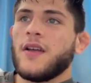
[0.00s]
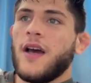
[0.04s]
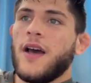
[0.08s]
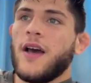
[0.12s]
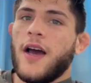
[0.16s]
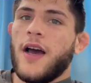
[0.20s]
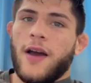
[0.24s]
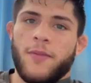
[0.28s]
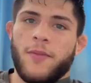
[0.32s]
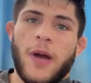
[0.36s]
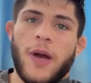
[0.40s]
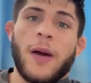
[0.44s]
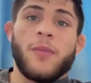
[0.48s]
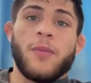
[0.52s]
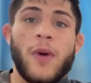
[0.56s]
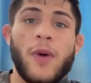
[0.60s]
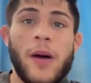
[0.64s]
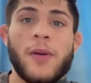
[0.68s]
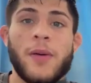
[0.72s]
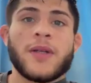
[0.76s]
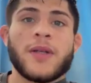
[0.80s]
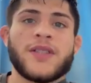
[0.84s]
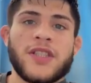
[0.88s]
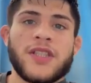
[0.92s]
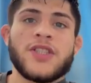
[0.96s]
I'm
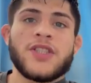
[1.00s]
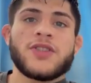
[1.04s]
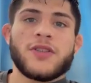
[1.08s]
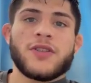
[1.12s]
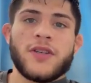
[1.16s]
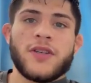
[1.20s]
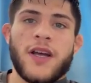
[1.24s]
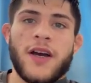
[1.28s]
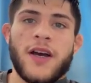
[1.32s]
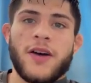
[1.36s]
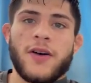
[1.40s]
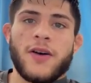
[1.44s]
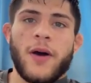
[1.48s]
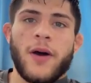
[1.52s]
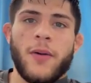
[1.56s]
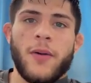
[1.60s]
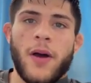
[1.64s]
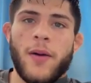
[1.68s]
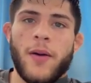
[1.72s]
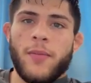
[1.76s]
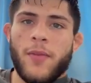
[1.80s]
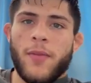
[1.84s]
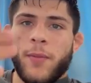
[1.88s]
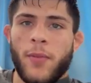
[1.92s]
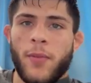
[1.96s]
a teacher now.
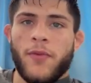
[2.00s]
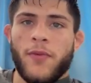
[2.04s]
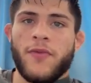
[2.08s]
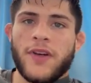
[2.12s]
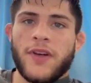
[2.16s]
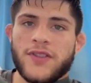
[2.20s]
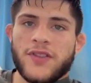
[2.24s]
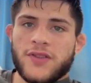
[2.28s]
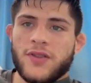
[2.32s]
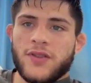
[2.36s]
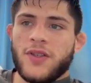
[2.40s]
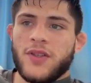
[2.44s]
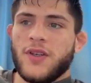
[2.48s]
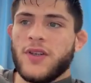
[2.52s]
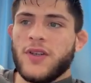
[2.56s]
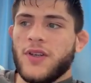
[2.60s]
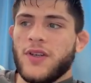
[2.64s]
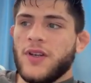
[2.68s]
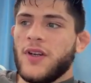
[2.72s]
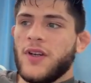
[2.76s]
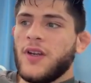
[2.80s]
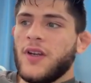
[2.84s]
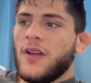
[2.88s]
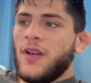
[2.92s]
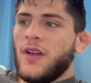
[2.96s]
I'm a professor
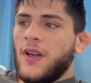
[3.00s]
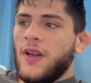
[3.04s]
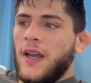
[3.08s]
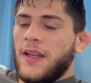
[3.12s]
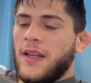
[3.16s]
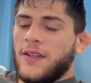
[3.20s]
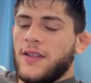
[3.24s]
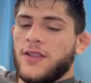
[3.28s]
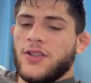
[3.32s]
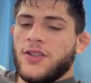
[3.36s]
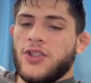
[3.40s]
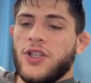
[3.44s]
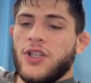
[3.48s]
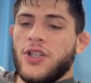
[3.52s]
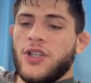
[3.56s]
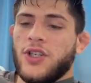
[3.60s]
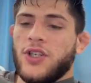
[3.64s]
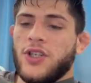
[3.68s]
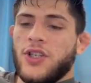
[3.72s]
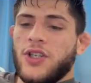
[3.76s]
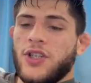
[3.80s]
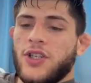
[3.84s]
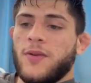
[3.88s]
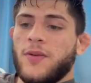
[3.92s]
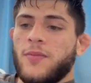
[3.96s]
here at the gym,
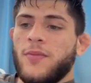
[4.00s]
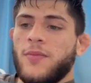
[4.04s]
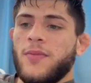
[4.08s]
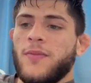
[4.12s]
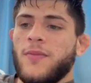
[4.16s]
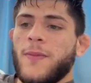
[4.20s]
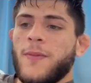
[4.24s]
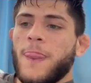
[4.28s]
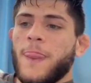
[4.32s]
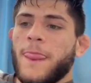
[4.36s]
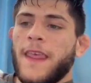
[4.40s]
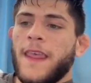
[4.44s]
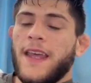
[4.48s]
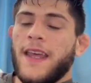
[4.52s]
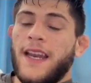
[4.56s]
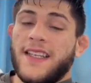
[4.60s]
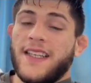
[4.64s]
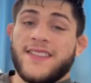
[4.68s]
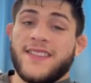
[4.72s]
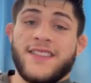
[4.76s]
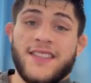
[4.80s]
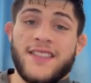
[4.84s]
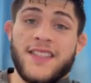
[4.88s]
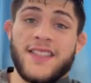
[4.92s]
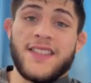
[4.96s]
and I
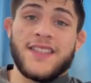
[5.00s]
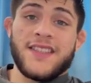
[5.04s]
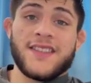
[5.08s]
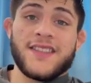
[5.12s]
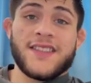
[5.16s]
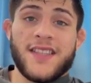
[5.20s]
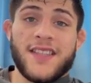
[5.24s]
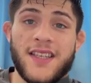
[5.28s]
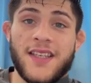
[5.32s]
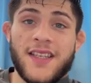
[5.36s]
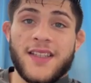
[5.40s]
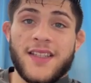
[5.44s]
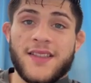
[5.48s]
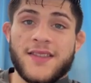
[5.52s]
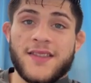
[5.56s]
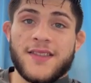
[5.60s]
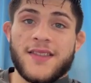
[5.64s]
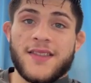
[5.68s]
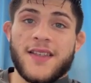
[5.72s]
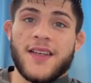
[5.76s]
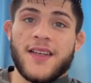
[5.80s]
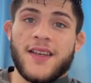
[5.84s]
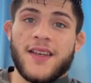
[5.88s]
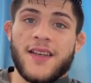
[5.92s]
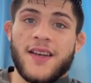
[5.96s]
see these kids
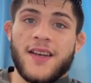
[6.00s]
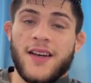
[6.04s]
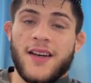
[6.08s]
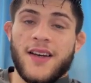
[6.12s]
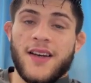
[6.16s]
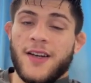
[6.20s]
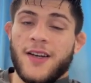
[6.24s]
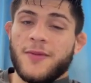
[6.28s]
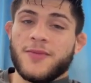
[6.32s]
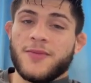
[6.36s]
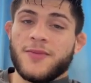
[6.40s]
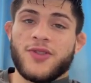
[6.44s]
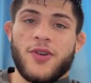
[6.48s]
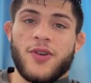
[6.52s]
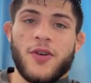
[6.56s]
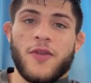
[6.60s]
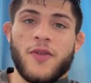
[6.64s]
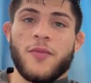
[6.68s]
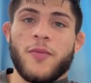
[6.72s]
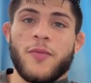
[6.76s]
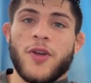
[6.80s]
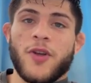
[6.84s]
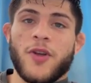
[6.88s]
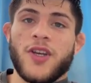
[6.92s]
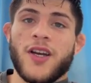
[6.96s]

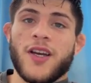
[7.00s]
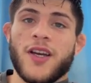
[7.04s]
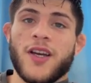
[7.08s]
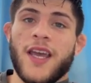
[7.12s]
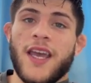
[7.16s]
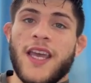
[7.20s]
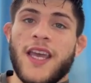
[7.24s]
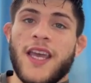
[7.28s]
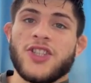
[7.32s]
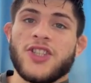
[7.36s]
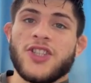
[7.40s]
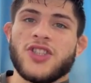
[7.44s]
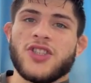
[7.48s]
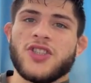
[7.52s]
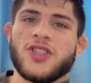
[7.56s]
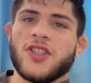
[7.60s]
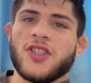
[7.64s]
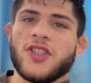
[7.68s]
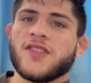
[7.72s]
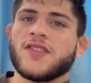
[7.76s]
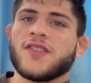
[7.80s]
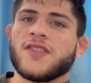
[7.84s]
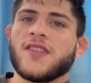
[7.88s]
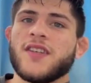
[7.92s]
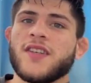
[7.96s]
starting from a young age, and
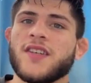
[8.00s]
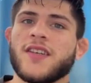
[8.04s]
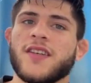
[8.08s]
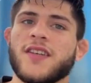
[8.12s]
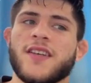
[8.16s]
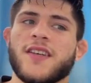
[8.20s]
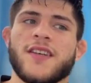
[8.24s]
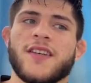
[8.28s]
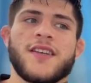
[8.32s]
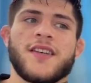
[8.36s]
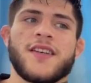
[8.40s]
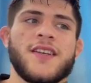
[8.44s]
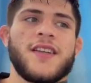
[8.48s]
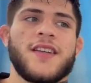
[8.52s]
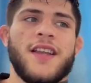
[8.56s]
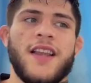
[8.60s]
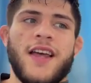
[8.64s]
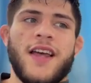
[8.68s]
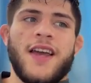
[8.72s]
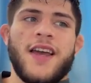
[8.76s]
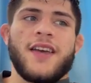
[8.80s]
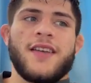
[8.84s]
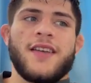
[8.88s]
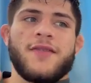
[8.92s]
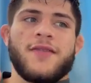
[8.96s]
just
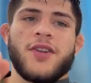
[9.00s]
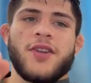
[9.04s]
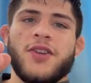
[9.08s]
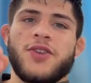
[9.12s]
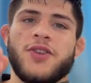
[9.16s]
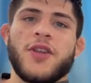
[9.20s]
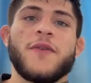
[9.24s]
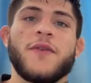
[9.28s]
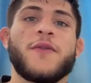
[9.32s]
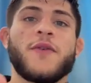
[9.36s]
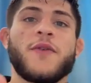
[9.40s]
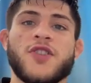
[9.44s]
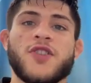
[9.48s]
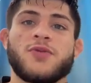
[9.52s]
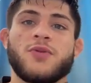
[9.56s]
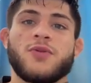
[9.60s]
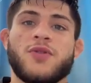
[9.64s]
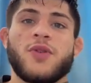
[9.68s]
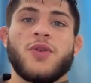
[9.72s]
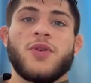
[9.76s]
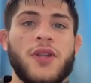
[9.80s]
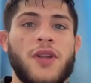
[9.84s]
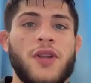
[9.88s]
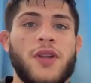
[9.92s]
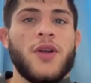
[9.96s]
like the difference
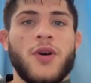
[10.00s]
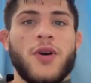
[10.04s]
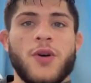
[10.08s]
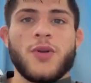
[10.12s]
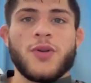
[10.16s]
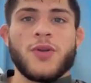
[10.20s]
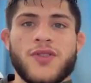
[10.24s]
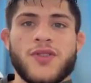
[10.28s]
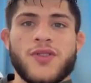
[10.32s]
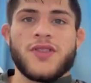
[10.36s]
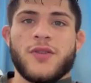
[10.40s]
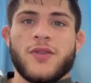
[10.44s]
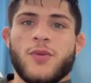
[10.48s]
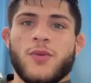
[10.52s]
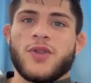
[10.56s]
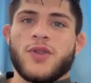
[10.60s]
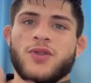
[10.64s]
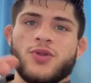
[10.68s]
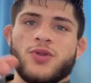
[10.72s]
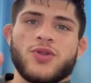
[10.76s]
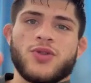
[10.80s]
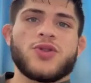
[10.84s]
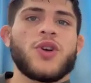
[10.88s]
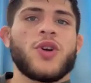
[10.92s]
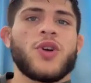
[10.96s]
between those and the ones who
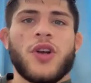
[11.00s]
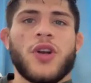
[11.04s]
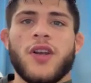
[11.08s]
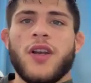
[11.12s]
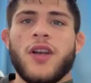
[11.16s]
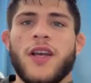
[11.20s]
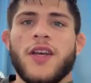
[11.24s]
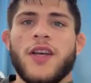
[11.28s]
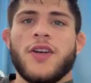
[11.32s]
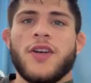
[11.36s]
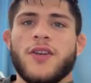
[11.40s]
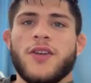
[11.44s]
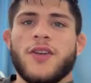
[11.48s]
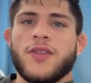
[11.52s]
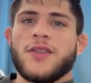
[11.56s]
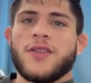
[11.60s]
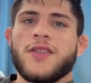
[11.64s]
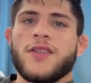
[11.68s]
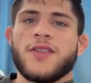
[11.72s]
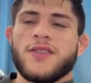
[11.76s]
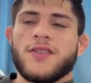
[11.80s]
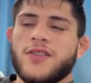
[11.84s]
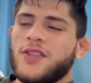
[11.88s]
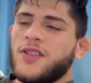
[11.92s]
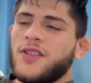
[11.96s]
started later
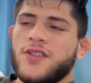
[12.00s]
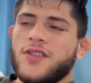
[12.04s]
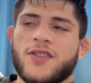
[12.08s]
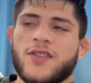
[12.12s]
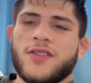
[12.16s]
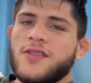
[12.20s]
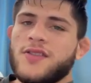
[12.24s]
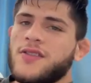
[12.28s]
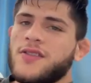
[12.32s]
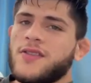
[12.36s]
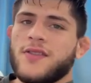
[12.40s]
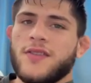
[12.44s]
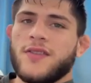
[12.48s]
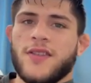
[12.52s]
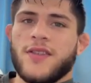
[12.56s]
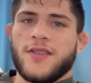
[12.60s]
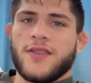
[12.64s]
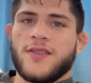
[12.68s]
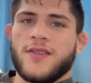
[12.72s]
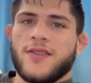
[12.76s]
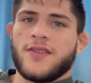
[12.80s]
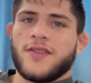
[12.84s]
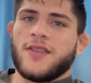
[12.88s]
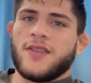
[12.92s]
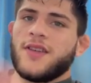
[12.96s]
is just
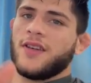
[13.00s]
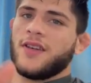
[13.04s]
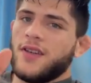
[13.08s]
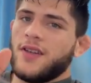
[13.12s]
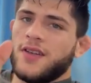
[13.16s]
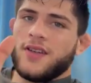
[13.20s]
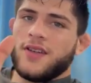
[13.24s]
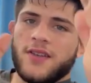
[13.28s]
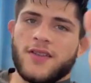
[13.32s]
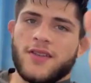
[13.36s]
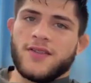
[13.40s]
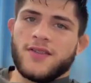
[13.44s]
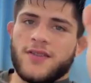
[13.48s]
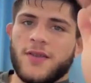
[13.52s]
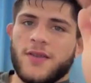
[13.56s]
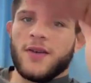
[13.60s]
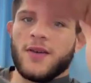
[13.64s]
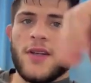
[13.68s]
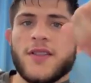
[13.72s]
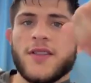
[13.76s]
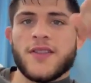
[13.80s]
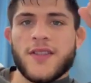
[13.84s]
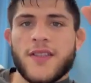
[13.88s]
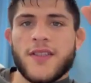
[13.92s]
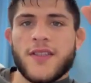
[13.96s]
it's
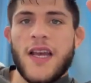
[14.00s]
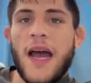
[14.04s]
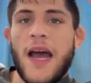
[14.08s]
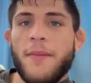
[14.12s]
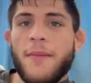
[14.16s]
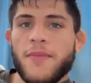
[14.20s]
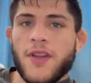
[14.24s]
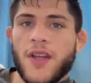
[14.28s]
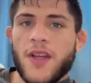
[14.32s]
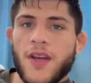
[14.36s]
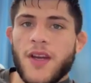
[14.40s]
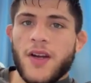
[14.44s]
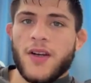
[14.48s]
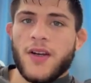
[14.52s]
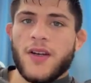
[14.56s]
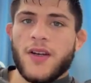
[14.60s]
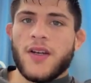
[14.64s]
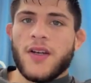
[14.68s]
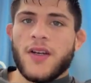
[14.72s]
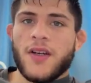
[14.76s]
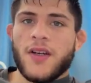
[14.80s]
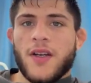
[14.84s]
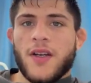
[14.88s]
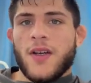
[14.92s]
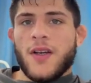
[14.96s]
a gap there
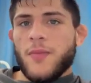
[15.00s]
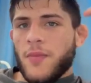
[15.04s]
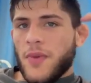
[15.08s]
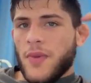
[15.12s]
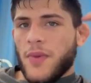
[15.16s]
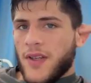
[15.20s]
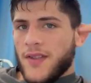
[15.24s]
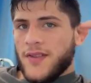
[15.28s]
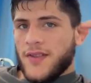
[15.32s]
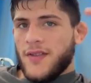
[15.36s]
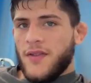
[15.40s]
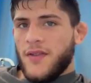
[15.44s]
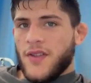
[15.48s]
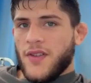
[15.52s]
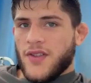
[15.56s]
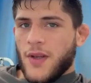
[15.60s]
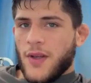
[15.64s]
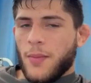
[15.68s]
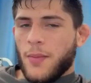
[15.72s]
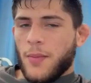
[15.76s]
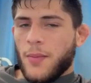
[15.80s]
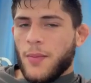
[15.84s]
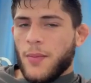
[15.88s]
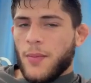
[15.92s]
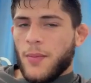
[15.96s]
because of the
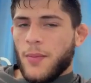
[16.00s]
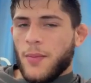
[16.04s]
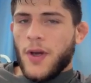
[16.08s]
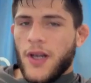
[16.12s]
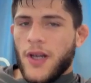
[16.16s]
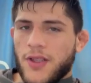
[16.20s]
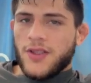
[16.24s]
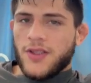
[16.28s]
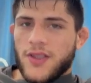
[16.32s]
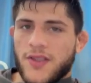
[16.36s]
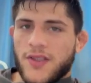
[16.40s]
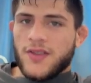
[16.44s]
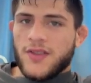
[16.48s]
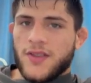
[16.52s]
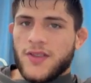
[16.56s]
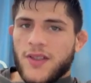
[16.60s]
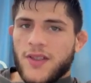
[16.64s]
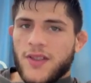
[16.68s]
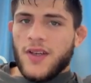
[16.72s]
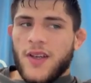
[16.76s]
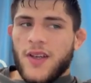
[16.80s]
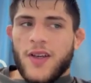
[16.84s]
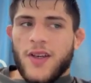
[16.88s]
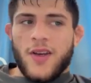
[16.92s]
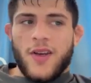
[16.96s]
subconscious.